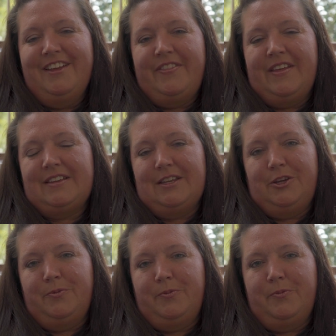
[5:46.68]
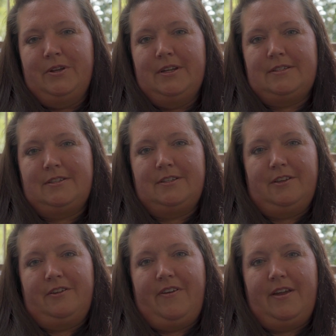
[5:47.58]
things that you wouldn't
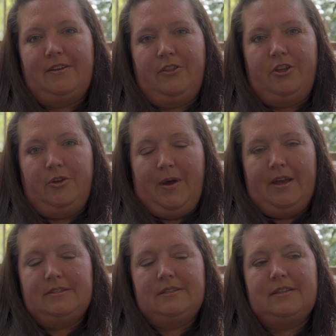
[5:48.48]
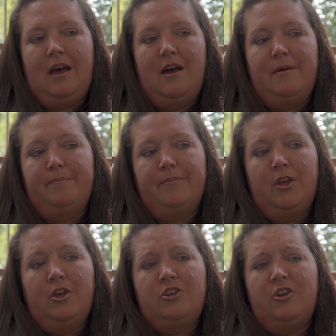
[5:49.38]
necessarily find in the US.
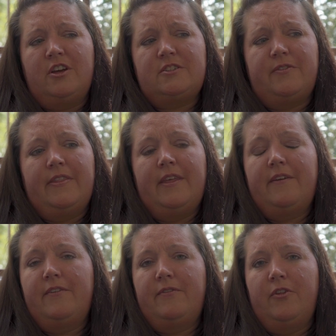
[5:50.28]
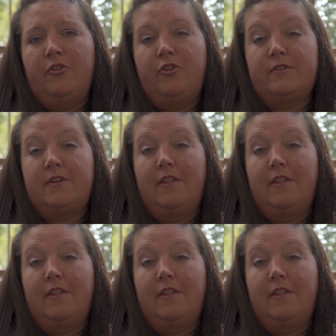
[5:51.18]
You'll also find that there's a